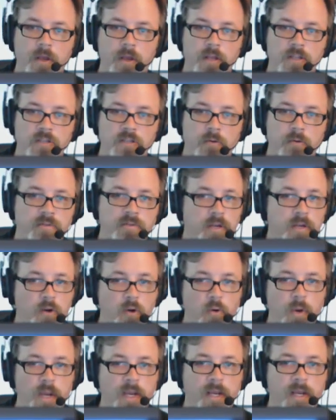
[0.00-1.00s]
So we've done
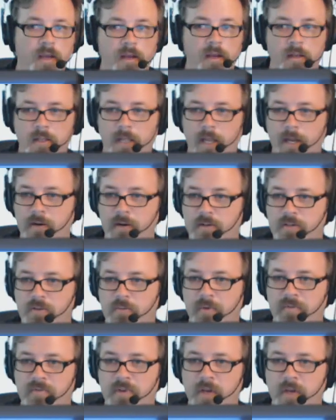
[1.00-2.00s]
quick layers,
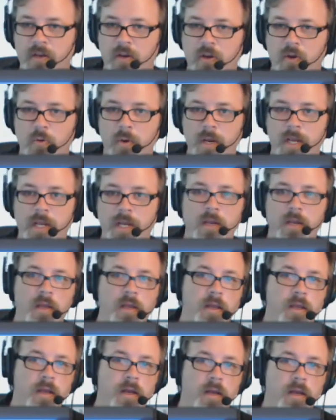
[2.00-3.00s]
we've done quick
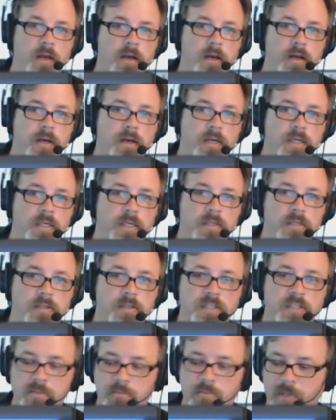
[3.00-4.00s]
uh,
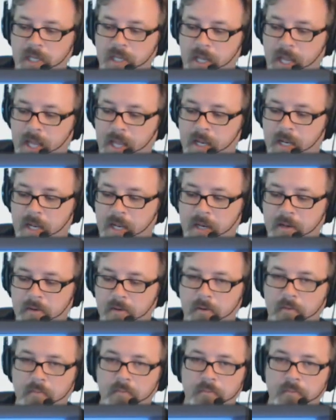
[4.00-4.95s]
split editing.